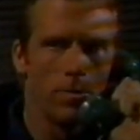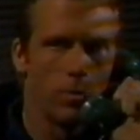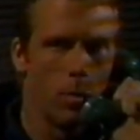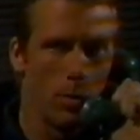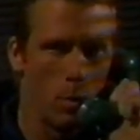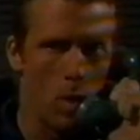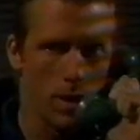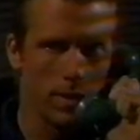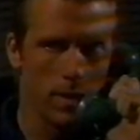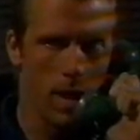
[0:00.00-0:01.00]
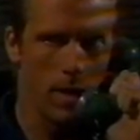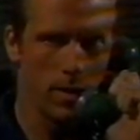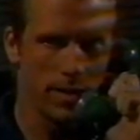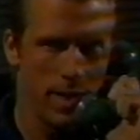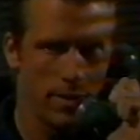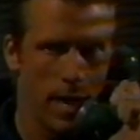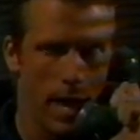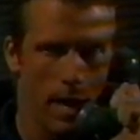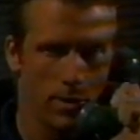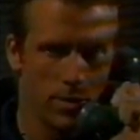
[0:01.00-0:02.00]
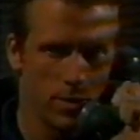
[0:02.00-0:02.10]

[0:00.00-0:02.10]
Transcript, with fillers: This woman walked in on us at the house